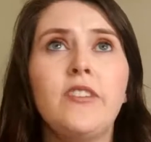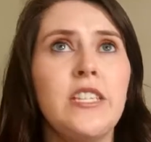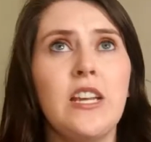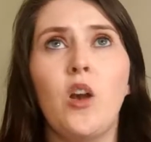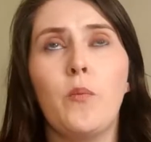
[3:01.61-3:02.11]

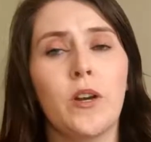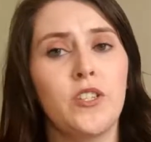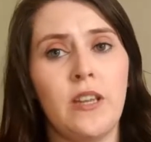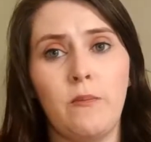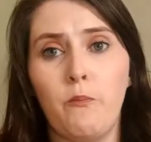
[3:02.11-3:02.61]
every single
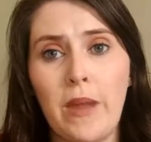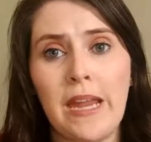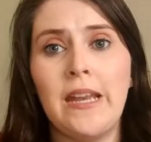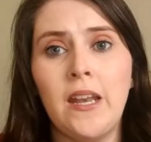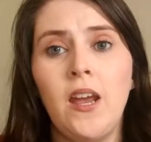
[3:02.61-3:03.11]
person
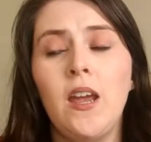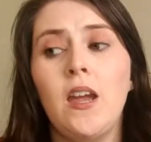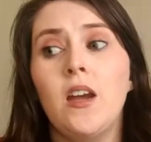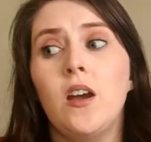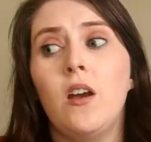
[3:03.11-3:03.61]
made
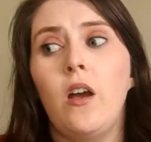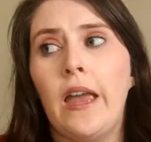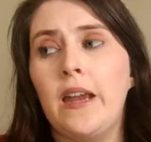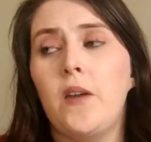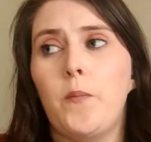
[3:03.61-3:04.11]

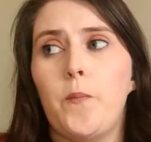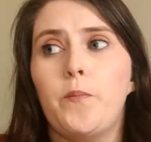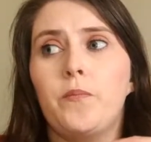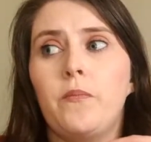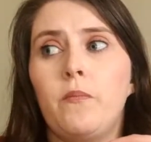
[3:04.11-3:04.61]
like
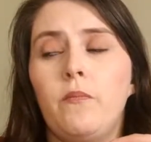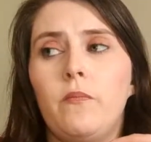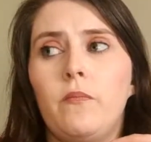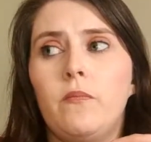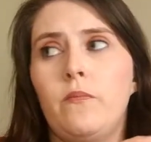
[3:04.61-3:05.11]

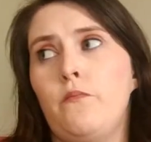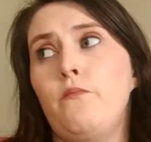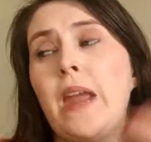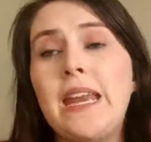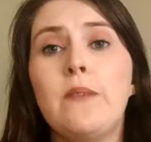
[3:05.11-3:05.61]

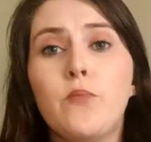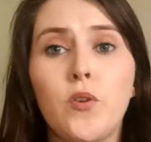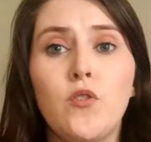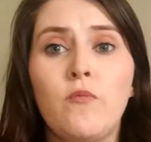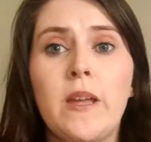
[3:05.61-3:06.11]
made
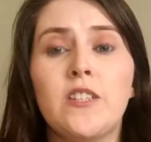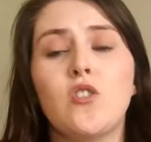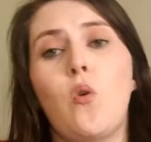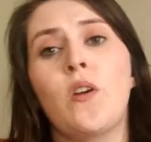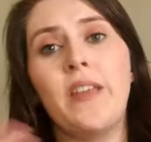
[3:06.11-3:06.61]

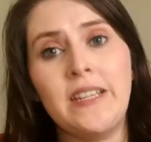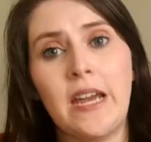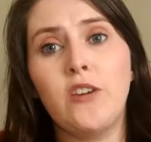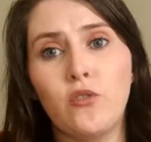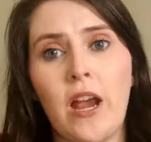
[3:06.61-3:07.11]
improvements or
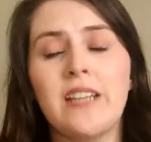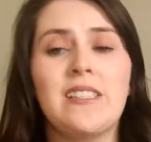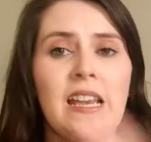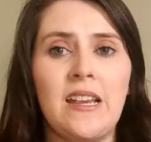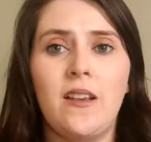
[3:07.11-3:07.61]
they
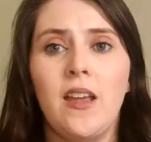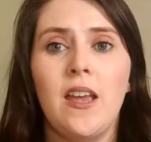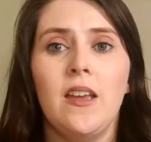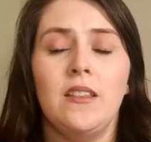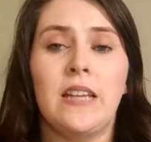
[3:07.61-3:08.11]
digress like
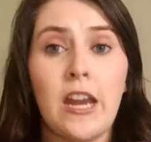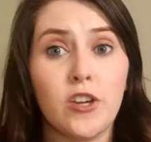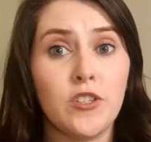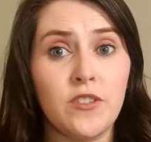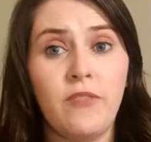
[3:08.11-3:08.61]
the
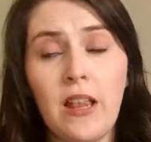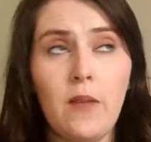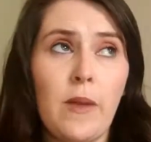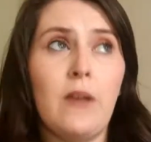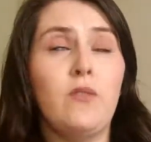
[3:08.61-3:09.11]
character
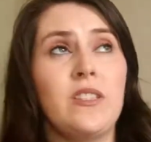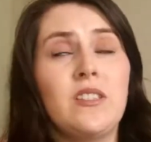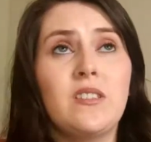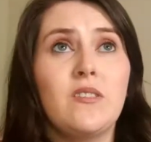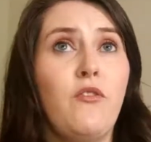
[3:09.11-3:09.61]
development
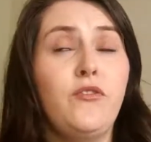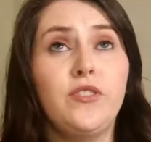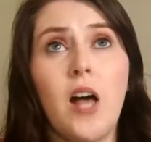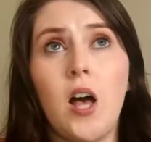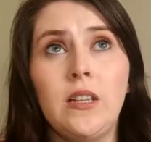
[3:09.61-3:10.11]
was
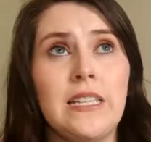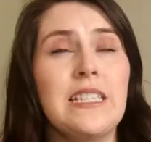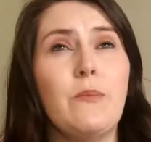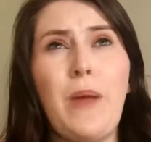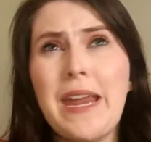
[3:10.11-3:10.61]

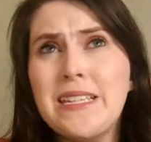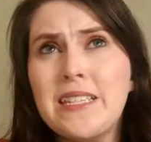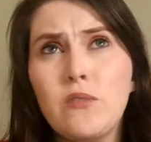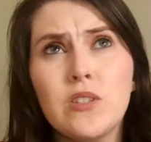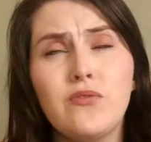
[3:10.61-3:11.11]
flawless the
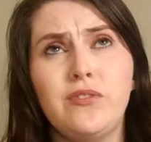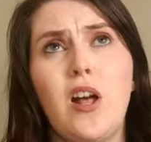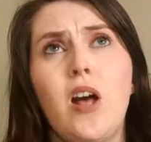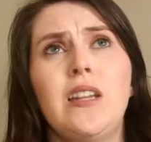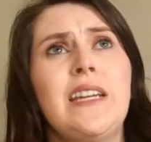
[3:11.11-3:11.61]
pacing was
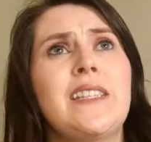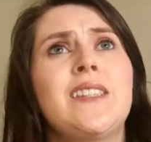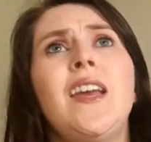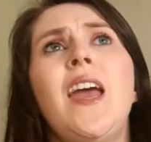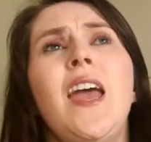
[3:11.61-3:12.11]

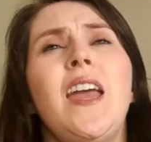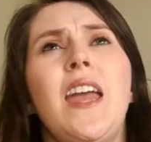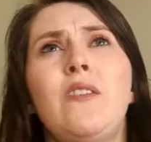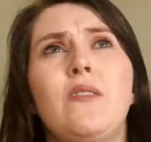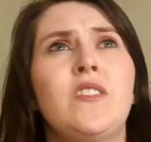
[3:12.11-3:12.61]
flawless
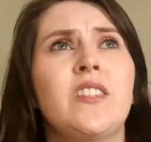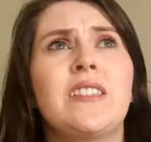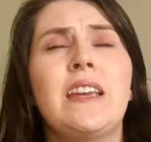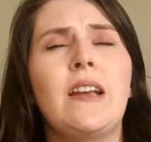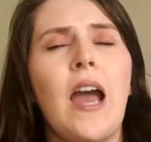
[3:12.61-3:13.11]
it
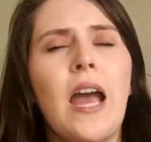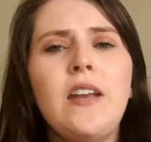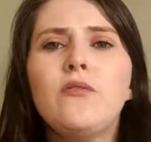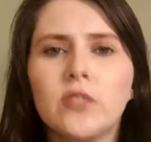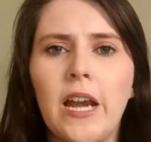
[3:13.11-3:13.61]
just it
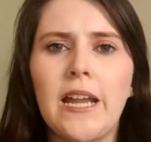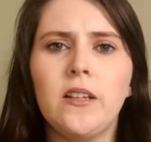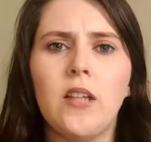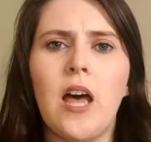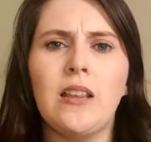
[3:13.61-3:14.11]
kind of
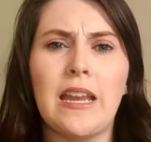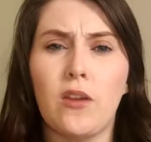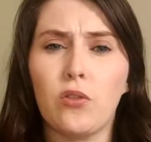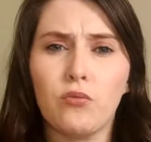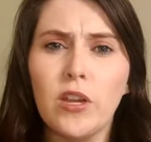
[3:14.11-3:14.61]
read a lot
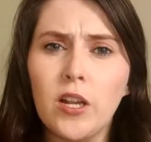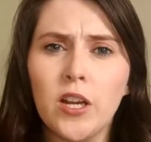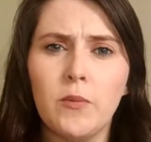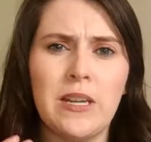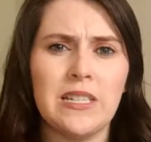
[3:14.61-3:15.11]
like a
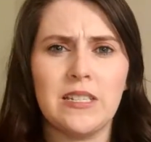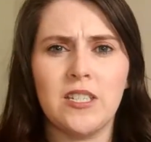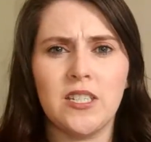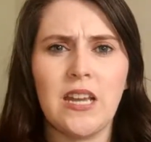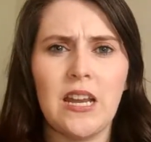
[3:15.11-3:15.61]
thriller because
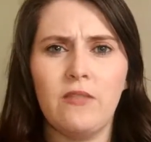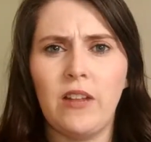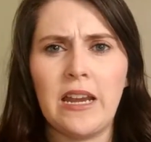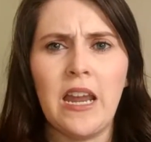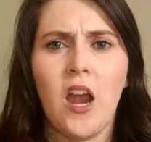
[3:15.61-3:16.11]
it's just kind
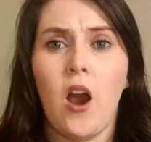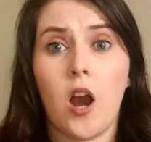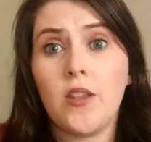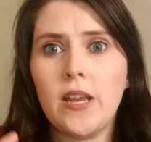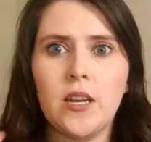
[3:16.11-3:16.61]
of like
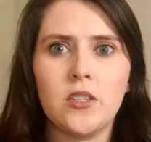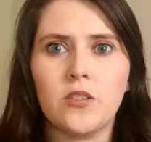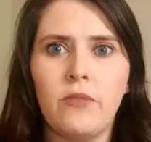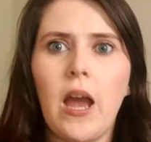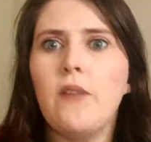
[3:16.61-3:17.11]
are they going
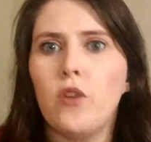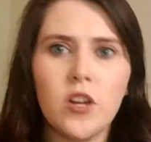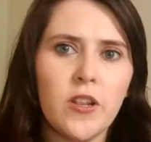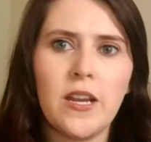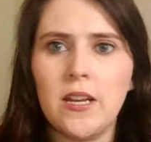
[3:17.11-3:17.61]
to survive
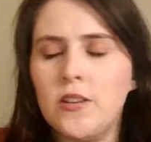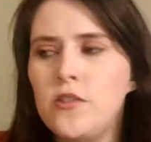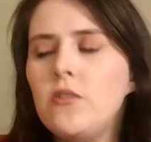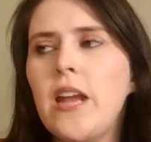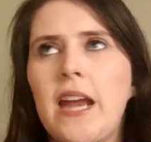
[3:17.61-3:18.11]
what are they
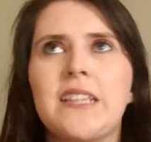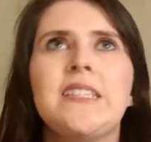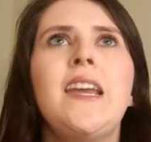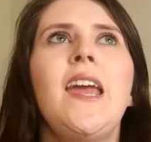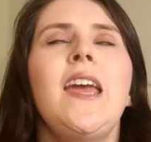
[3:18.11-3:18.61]
going to do
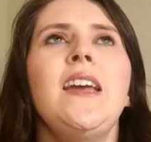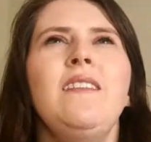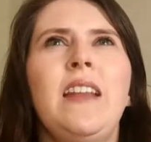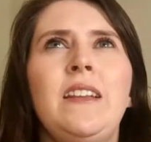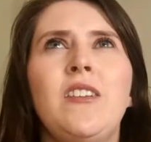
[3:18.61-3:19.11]
next
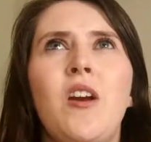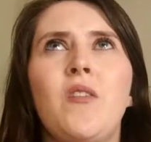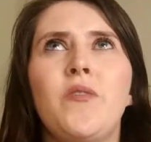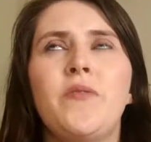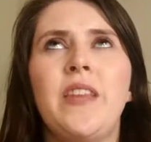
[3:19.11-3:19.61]
and you
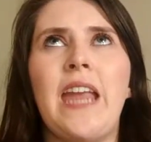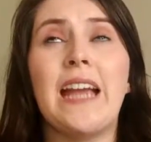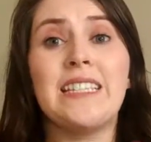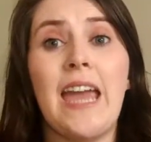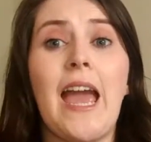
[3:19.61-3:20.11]
know
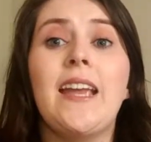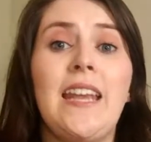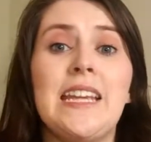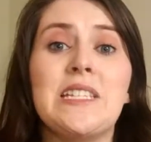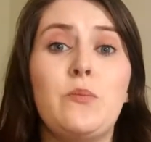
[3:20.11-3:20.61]
the
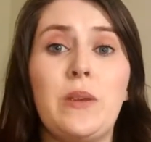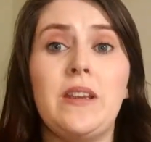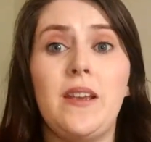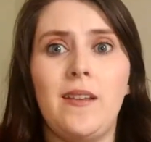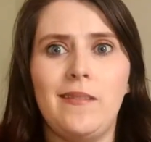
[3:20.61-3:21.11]
antagonist
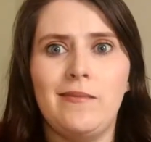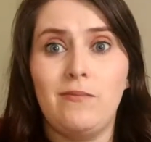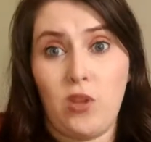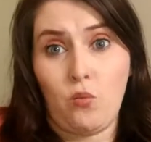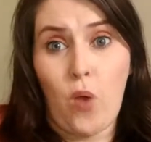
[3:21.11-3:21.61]
being
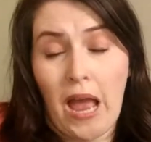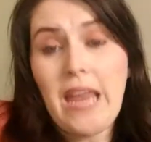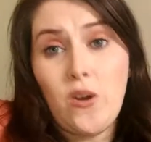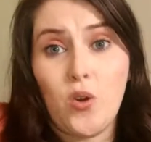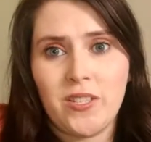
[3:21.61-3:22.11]
the
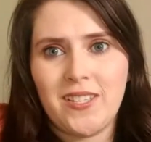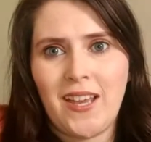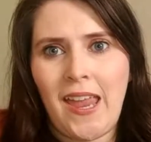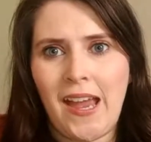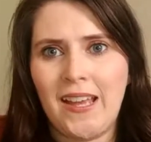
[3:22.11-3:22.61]
wild
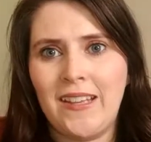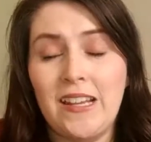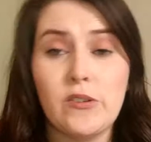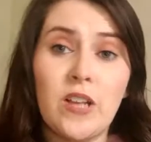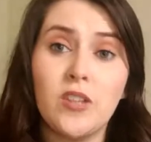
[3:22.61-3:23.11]

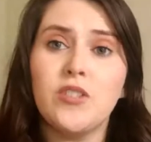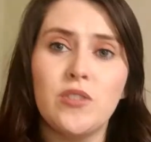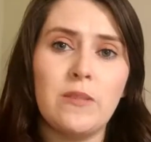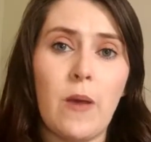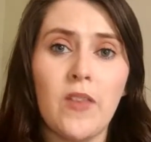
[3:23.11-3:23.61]
and there's
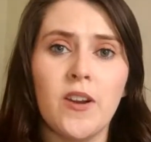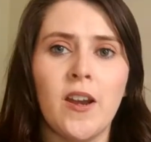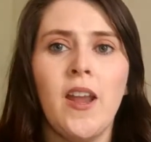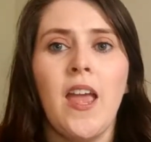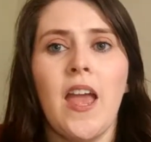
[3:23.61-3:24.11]
also some
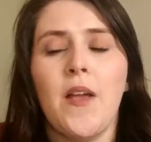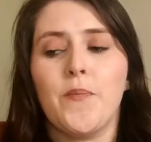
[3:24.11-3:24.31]
other